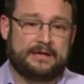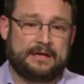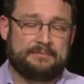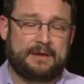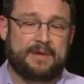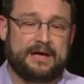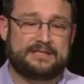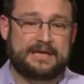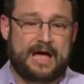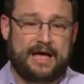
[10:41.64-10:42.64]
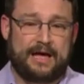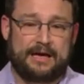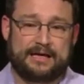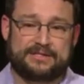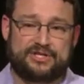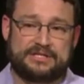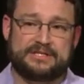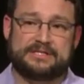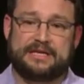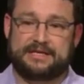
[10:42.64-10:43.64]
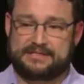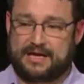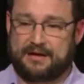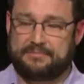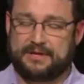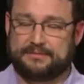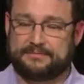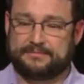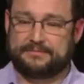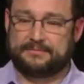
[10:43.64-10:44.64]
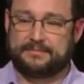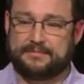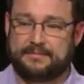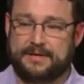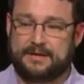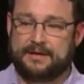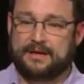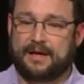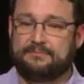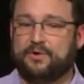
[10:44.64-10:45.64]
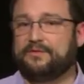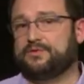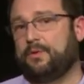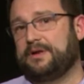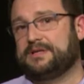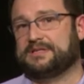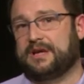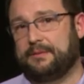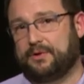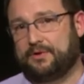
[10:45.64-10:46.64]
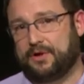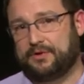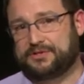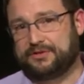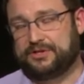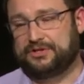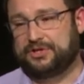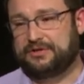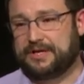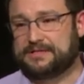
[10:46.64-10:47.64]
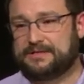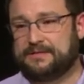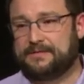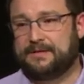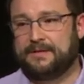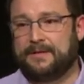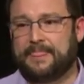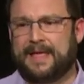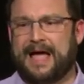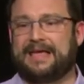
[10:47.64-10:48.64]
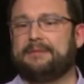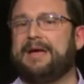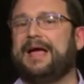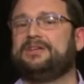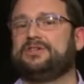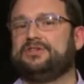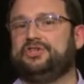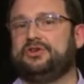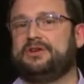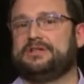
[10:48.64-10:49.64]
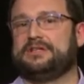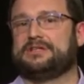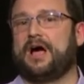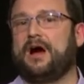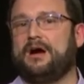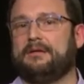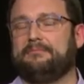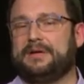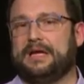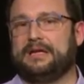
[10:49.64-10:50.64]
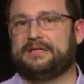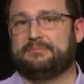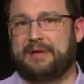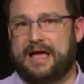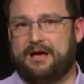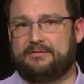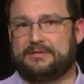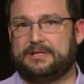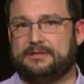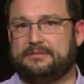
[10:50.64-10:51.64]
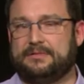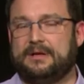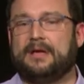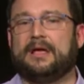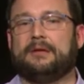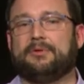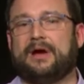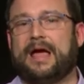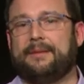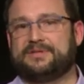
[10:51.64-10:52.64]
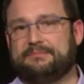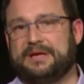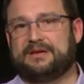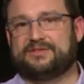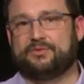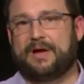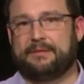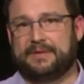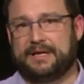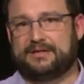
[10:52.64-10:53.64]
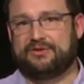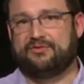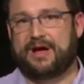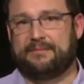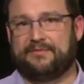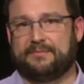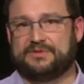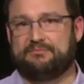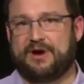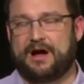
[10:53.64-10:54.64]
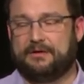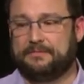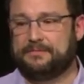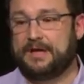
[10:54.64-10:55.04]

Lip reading: In my mind's eye, as Jesus gets up and moves one disciple closer to Judas, I can imagine Judas's heart beginning to pound and perhaps a bead of sweat begin to drop from his brow.